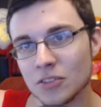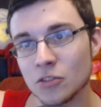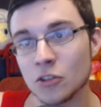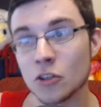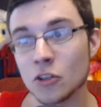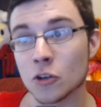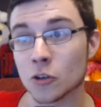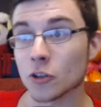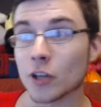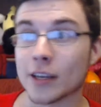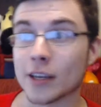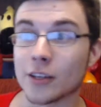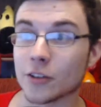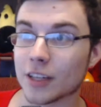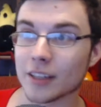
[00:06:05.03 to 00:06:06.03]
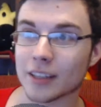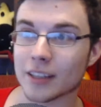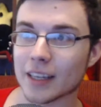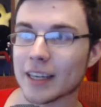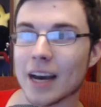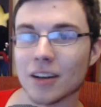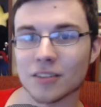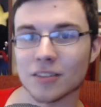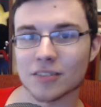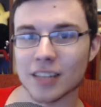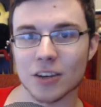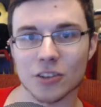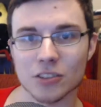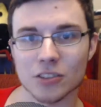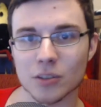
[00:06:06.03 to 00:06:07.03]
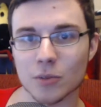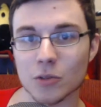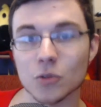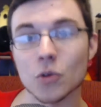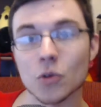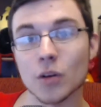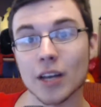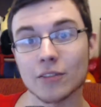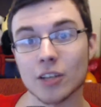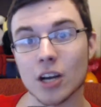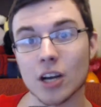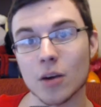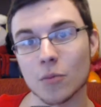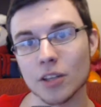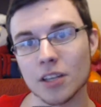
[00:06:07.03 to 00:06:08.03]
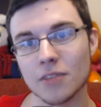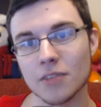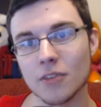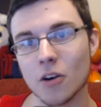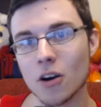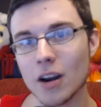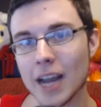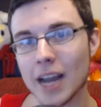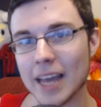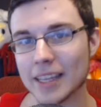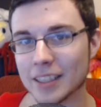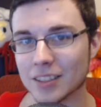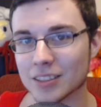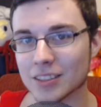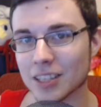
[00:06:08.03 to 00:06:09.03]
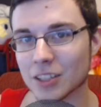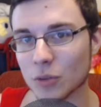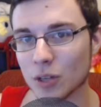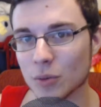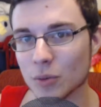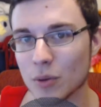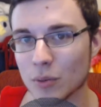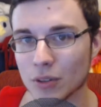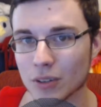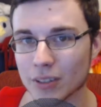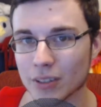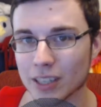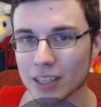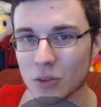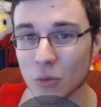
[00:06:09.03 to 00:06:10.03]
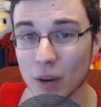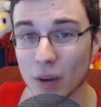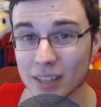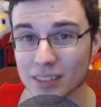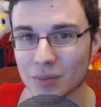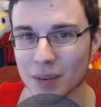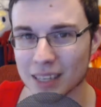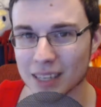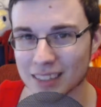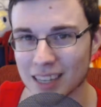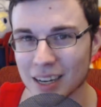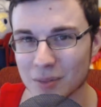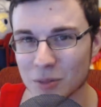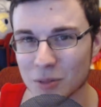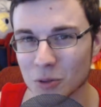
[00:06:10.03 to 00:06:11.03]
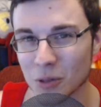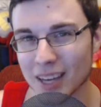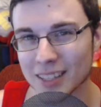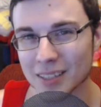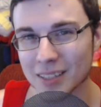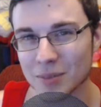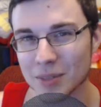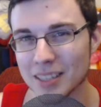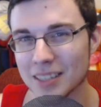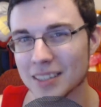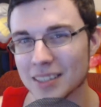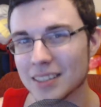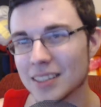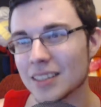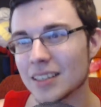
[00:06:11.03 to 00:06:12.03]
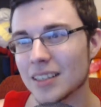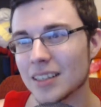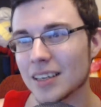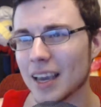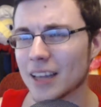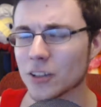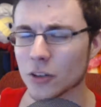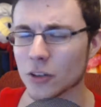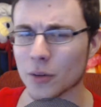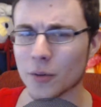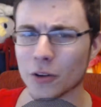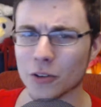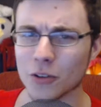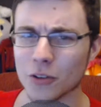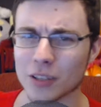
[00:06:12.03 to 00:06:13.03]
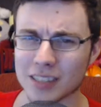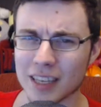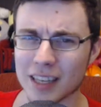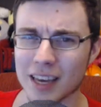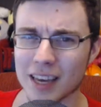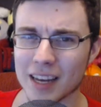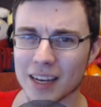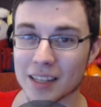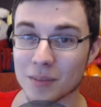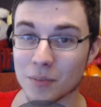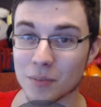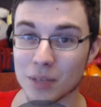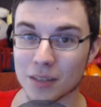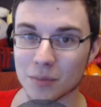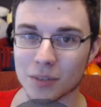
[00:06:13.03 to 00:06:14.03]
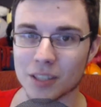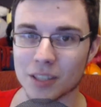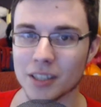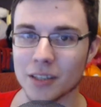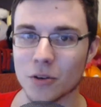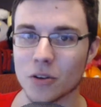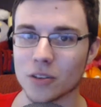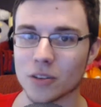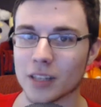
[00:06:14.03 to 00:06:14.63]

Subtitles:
You're telling like an out-of-stater or someone who's going to have to come really far, and then there's like 20 people and they're like, you wasted my time. You lied to me. And don't get me wrong, you could say that and then be completely wrong.